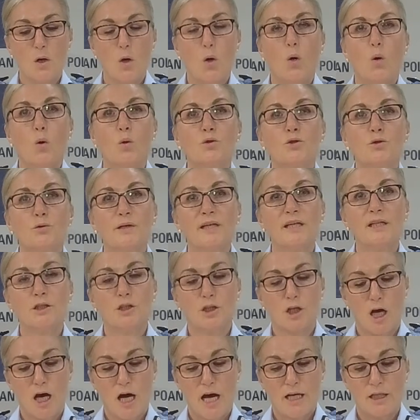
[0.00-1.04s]
or trick a
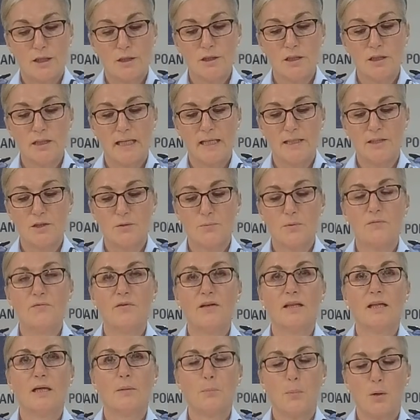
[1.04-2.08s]
child into revealing